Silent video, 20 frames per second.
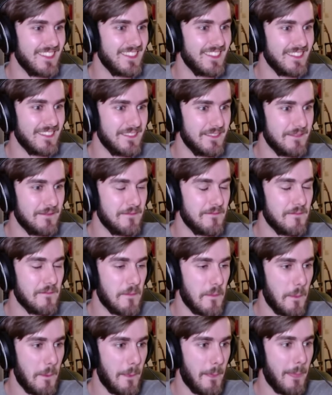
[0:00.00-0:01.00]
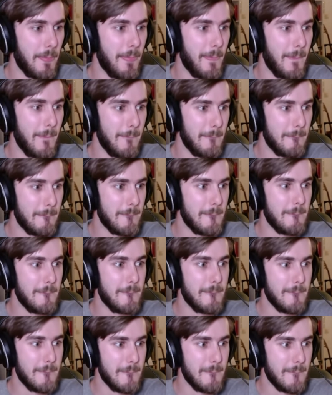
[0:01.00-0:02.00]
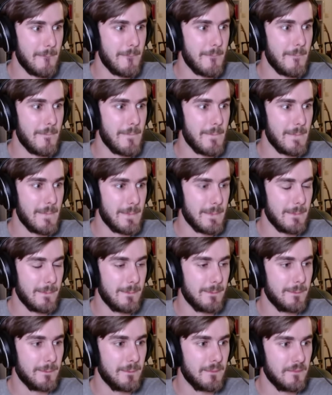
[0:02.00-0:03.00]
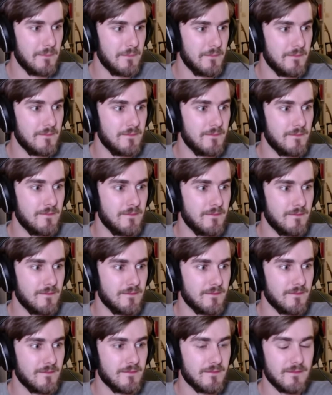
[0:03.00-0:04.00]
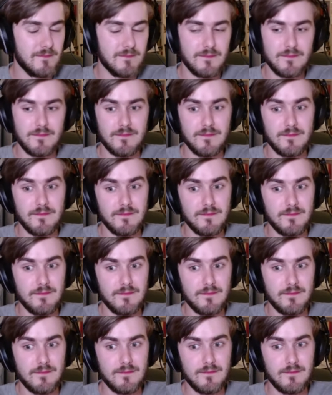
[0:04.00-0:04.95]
The person shown says nothing.